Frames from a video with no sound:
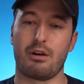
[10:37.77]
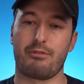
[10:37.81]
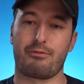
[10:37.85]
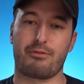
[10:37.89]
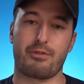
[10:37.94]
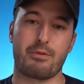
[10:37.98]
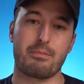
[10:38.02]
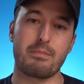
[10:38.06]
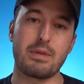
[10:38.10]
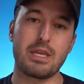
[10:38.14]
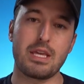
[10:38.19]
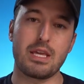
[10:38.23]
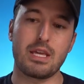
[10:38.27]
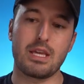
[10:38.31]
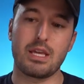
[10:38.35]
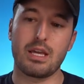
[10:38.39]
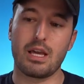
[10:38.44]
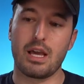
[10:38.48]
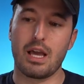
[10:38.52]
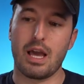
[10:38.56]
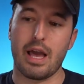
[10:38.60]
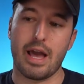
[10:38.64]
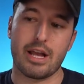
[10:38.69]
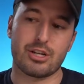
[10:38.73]
For me,
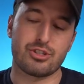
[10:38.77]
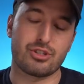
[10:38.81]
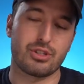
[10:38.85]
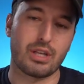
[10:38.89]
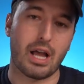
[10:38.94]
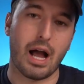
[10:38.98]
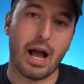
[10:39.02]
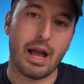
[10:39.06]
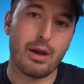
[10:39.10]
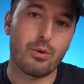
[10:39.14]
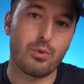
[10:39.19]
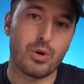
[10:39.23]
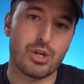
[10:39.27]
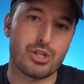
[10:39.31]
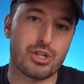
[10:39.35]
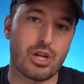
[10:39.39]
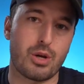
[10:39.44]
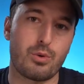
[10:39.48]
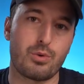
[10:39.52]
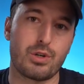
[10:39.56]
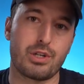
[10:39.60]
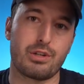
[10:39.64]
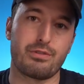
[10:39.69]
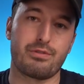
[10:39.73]
actually, I wish I
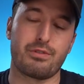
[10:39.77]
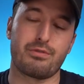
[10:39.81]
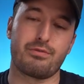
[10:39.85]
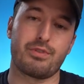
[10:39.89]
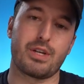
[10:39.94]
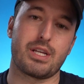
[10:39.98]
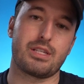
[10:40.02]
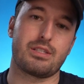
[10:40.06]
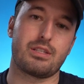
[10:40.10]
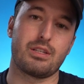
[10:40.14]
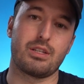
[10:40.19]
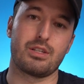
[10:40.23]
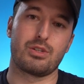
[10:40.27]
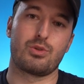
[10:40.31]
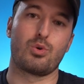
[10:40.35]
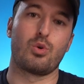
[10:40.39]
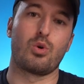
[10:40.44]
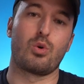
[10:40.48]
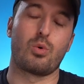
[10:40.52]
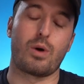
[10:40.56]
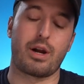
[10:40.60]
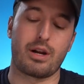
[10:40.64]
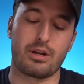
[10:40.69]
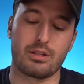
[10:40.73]
would have invested into
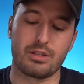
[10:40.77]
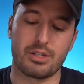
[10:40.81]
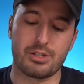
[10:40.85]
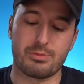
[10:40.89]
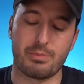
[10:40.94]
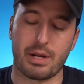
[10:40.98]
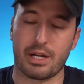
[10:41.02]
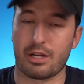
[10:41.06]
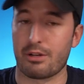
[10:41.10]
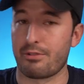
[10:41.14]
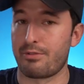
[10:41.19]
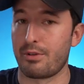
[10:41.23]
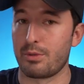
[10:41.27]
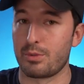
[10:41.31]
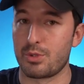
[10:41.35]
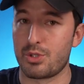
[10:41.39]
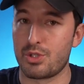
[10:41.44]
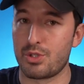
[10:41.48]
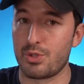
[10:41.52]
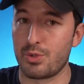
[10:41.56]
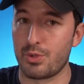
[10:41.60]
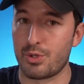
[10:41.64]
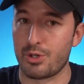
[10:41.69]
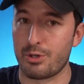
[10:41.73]
a wireless microphone
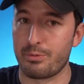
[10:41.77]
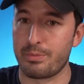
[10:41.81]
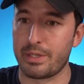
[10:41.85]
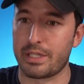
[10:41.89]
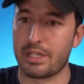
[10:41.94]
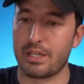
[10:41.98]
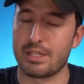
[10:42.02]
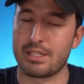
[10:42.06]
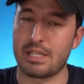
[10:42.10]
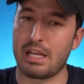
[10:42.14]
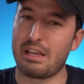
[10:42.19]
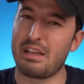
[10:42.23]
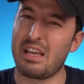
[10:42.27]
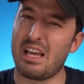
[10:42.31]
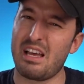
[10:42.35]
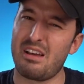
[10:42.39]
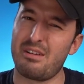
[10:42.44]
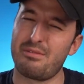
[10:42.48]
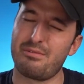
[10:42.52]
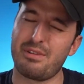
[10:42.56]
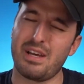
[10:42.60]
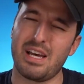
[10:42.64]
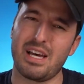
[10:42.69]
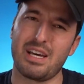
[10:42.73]
sooner, because I
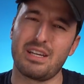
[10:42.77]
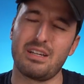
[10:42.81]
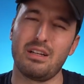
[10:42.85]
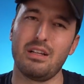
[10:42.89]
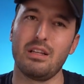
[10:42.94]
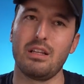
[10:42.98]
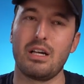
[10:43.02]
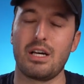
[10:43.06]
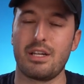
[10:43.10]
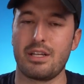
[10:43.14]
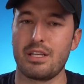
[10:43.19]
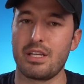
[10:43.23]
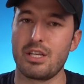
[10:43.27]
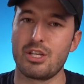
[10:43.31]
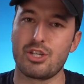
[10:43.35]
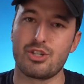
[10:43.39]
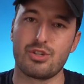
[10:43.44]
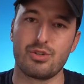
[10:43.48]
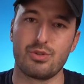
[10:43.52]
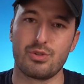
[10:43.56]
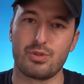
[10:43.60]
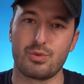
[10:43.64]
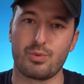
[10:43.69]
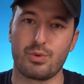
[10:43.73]
have had a lot of
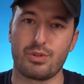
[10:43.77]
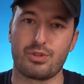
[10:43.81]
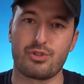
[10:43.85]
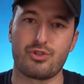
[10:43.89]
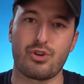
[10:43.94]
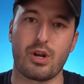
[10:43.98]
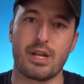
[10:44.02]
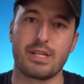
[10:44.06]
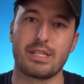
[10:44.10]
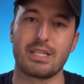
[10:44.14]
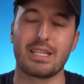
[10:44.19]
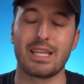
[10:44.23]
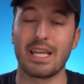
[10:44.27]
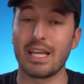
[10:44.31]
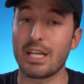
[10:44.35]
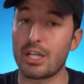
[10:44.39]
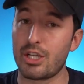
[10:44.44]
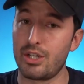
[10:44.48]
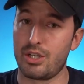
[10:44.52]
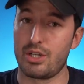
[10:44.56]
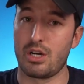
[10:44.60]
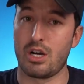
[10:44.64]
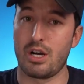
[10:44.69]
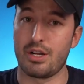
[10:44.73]
issues with trying to get
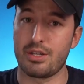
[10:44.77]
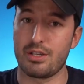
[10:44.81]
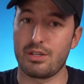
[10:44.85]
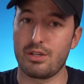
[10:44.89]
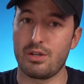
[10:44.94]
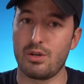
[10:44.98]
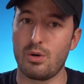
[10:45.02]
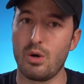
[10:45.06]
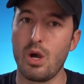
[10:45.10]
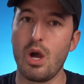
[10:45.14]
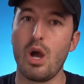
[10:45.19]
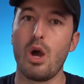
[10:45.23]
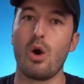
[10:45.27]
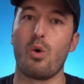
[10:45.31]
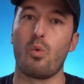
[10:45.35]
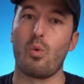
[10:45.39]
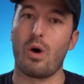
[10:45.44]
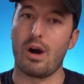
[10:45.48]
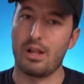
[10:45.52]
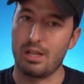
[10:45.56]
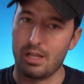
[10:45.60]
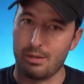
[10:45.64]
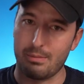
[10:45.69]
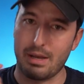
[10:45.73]
good audio
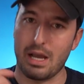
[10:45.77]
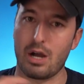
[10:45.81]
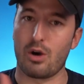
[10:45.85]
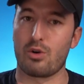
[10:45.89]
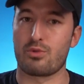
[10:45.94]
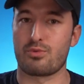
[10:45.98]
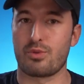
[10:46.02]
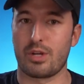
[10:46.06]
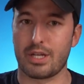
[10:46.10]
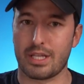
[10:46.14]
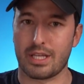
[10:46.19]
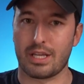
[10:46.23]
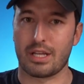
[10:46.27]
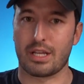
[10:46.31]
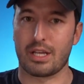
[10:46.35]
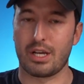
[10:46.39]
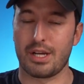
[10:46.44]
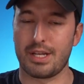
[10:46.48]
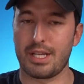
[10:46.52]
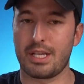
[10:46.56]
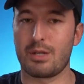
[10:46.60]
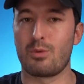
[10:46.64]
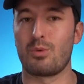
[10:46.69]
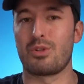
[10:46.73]
while I'm out running and
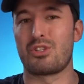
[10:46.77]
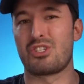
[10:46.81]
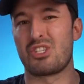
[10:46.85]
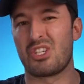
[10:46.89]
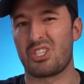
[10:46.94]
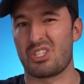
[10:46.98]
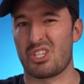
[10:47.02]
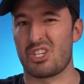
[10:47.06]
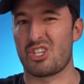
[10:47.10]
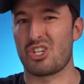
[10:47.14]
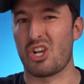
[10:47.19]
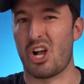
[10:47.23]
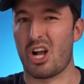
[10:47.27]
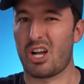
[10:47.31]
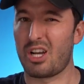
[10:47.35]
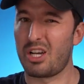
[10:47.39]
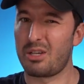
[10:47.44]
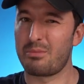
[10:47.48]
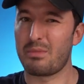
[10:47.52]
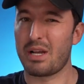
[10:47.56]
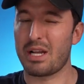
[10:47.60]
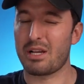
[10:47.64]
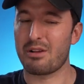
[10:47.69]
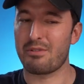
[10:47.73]
gunning with just a
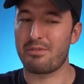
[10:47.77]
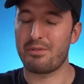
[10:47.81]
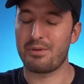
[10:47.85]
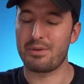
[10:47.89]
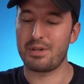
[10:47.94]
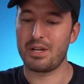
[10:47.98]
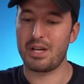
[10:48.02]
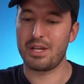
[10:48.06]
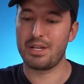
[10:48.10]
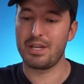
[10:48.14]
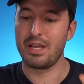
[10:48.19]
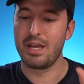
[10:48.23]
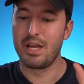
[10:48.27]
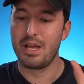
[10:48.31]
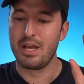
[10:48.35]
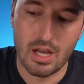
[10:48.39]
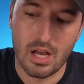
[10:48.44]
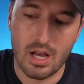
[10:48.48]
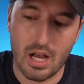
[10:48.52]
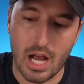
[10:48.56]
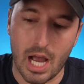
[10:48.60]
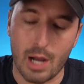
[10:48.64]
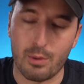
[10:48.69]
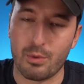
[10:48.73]
shotgun microphone on.
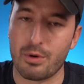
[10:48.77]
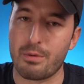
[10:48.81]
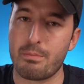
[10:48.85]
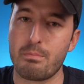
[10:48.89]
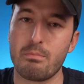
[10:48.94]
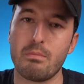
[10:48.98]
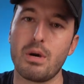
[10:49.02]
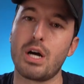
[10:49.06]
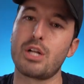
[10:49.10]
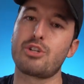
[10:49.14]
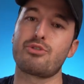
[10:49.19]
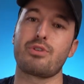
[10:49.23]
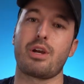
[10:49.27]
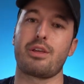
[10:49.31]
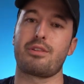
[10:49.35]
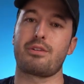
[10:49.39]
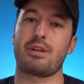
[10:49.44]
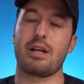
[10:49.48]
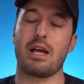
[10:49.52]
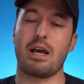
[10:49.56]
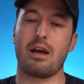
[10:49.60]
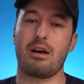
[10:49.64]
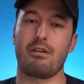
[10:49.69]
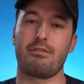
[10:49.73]
I would much rather
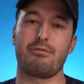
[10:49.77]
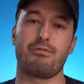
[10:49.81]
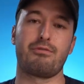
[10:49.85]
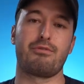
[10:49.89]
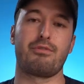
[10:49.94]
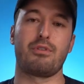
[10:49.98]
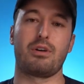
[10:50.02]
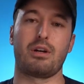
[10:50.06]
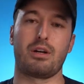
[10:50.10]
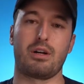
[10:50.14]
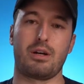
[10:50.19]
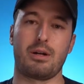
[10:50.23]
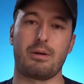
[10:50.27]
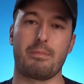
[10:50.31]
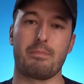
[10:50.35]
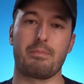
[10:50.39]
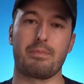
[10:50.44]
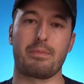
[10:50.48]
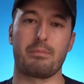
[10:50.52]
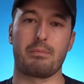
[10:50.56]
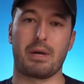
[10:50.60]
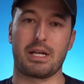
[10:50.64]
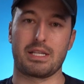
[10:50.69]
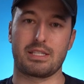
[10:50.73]
have
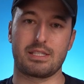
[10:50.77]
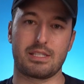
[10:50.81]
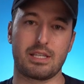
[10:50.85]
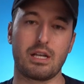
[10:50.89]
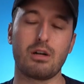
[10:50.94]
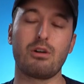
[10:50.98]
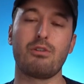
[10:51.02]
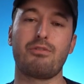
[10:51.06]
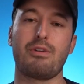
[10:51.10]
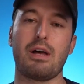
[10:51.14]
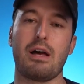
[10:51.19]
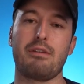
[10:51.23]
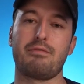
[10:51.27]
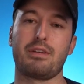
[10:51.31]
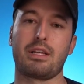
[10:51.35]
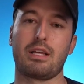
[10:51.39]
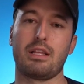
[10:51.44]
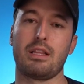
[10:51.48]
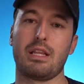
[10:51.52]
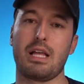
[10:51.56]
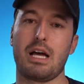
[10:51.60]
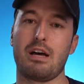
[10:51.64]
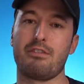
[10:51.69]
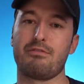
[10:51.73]
myself having
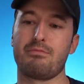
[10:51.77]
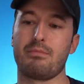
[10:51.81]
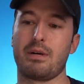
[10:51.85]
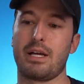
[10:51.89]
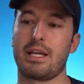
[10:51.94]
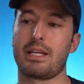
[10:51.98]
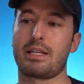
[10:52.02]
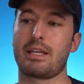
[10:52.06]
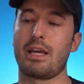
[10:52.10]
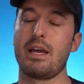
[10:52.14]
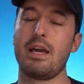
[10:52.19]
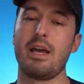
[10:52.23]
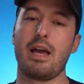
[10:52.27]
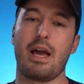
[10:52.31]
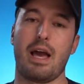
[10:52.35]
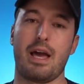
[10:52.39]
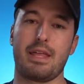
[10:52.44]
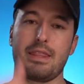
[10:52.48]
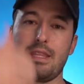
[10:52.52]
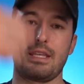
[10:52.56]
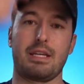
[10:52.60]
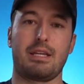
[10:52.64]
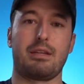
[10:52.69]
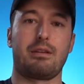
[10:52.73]
a Lav mic,
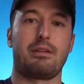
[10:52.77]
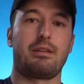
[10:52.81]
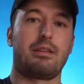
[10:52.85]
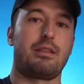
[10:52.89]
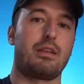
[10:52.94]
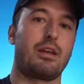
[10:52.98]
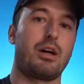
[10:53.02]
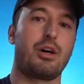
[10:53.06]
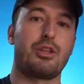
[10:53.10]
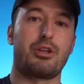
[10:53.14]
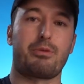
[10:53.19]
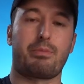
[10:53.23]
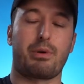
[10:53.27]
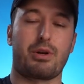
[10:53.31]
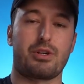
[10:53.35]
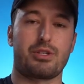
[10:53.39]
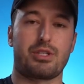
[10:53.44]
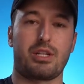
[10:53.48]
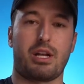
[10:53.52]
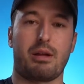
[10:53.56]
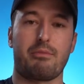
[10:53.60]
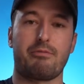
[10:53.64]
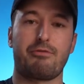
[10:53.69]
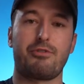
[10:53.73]
and then the other
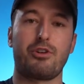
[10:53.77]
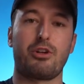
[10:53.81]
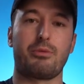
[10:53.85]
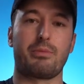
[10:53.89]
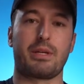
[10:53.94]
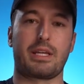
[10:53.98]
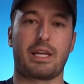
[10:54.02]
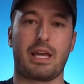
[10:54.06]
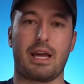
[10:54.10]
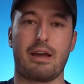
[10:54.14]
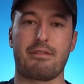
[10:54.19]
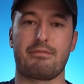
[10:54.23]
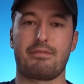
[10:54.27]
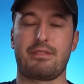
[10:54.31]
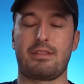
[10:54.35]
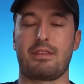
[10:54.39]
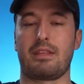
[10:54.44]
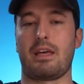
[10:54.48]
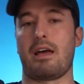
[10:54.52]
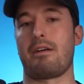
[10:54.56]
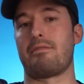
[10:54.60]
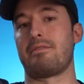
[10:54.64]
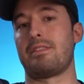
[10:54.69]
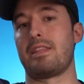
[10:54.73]
person I'm filming
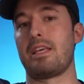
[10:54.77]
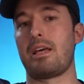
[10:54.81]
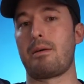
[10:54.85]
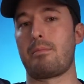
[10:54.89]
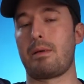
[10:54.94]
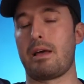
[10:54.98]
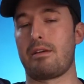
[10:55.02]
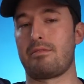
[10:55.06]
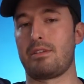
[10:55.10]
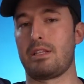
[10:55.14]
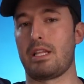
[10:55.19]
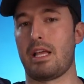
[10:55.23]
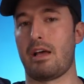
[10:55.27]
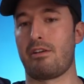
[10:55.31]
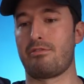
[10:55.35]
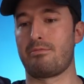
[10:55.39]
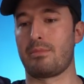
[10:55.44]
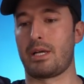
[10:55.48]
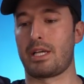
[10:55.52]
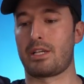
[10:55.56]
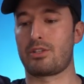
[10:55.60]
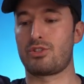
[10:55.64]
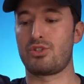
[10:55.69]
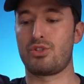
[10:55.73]
have them have a Lav
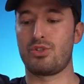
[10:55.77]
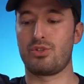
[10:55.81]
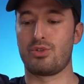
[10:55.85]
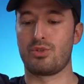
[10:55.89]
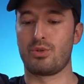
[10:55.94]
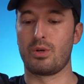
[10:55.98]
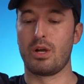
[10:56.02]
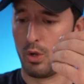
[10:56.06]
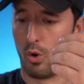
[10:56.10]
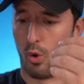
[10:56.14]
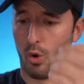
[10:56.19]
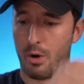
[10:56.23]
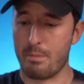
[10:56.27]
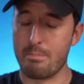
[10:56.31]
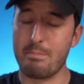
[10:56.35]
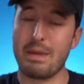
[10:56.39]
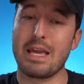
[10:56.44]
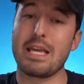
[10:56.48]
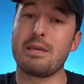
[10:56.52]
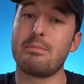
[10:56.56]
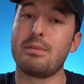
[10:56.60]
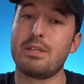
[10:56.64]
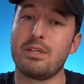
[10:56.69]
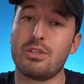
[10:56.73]
mic too, or
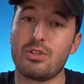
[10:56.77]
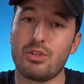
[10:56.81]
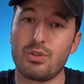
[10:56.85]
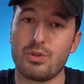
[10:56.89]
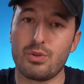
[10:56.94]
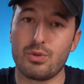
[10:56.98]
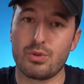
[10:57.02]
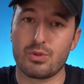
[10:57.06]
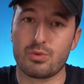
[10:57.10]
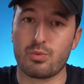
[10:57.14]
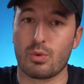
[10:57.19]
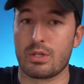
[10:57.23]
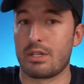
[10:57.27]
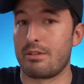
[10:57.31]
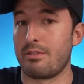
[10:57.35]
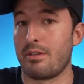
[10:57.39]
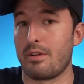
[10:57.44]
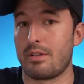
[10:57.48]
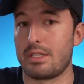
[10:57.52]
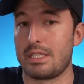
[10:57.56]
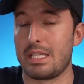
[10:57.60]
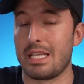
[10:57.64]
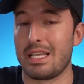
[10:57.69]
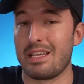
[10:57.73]
maybe use one
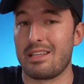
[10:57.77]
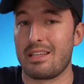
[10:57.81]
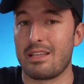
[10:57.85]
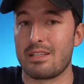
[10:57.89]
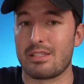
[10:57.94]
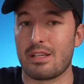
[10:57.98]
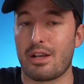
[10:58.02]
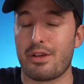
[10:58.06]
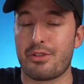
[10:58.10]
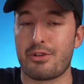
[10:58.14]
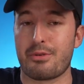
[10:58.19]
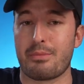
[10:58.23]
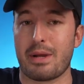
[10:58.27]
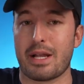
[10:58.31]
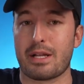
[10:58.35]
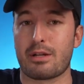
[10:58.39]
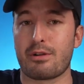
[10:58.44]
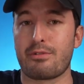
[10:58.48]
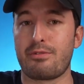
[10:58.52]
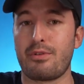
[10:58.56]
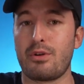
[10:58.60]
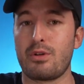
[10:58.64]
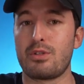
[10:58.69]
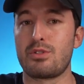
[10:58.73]
of Deity's other
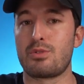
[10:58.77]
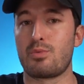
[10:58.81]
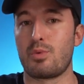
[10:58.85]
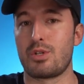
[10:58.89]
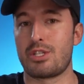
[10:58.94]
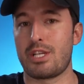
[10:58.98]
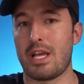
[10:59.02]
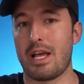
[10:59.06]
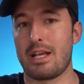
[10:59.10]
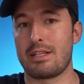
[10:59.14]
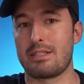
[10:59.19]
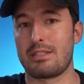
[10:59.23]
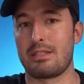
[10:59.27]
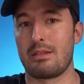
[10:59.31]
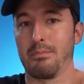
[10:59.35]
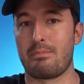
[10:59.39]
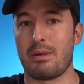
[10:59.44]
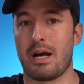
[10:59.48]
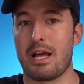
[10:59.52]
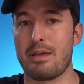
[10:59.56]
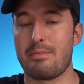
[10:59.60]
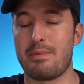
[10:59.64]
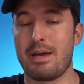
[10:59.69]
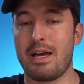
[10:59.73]
microphones, which has the
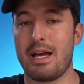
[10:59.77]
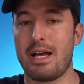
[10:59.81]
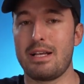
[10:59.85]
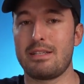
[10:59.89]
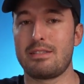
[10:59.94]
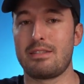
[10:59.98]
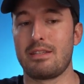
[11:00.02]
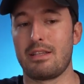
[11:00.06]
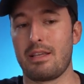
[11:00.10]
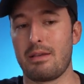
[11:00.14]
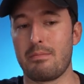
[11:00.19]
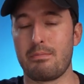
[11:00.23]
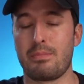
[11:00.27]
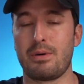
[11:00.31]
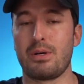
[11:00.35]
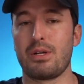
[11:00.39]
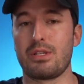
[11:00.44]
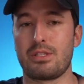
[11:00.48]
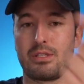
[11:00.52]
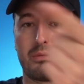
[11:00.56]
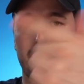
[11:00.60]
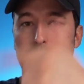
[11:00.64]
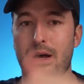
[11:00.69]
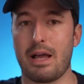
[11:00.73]
bypass, the
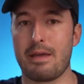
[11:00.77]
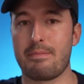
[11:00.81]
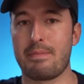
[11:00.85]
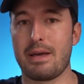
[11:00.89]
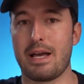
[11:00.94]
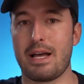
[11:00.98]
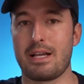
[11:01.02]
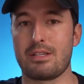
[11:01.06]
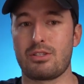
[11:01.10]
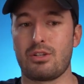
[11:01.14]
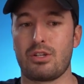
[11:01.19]
input to bypass